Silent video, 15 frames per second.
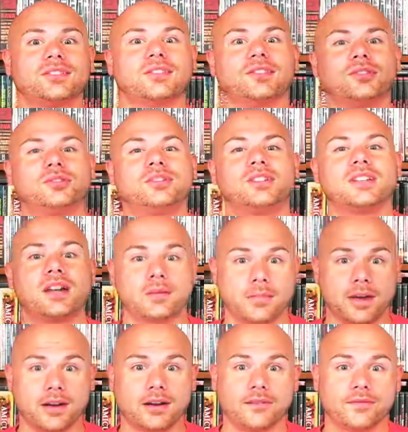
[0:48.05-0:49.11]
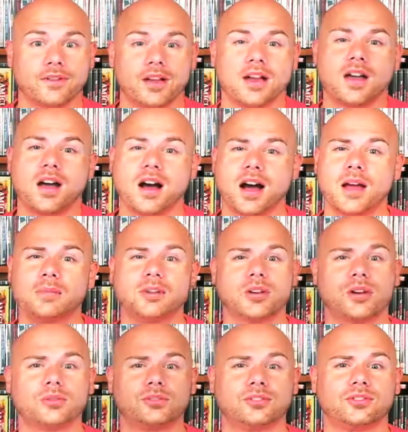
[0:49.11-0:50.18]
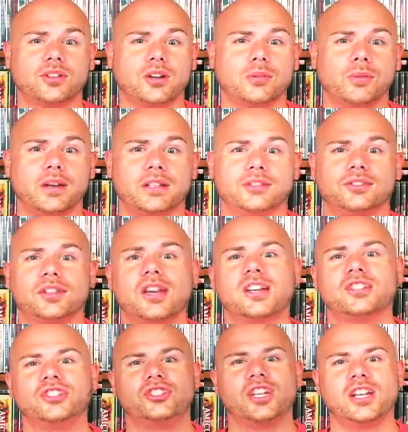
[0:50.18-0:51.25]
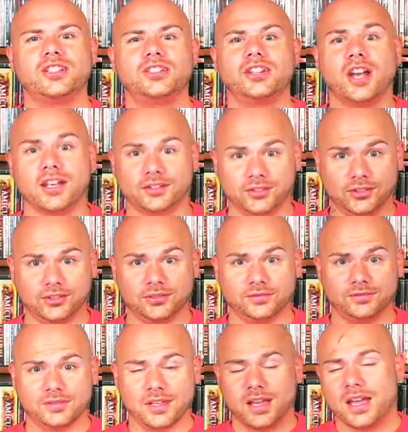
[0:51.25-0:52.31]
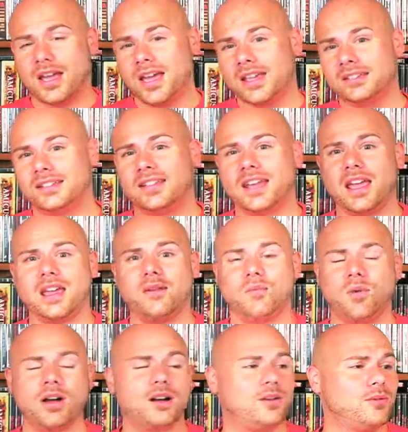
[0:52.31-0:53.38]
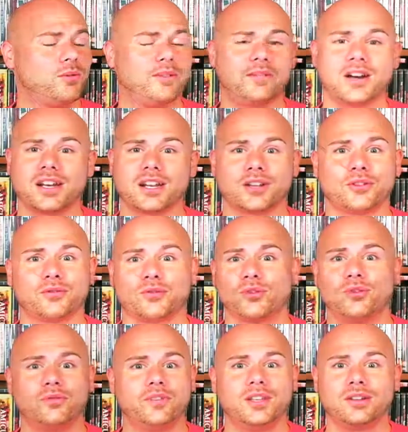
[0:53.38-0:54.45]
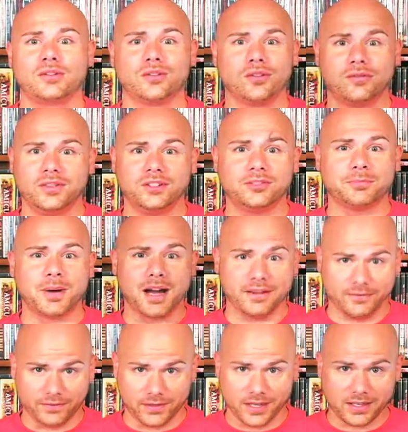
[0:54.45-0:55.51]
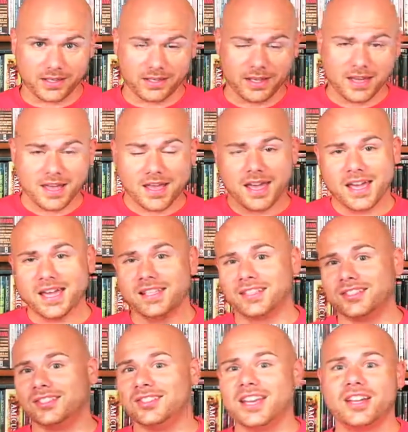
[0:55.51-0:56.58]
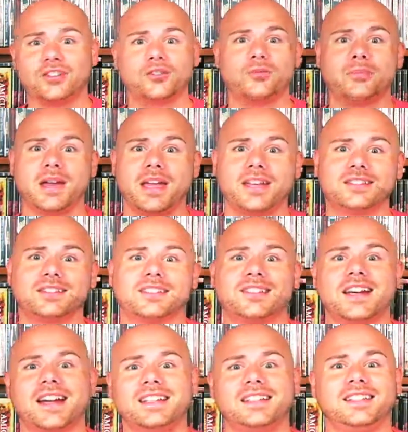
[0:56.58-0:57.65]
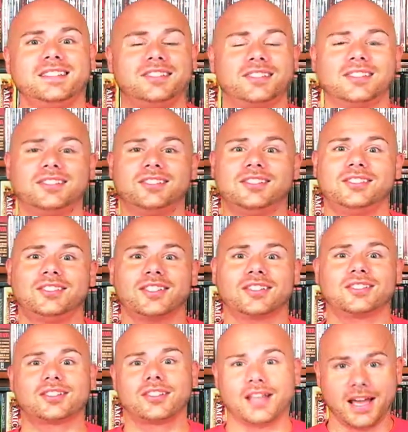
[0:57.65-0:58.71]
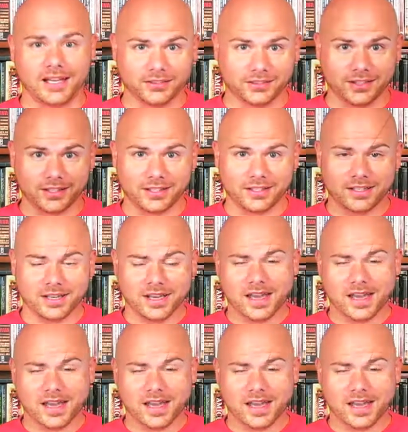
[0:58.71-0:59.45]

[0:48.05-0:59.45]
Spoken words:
to the Lucid Nightmare. I'm your host as always, Jay Schatzer. And today, well, we've got a groovy spy flick. It is Daniel Mann's 1966 classic.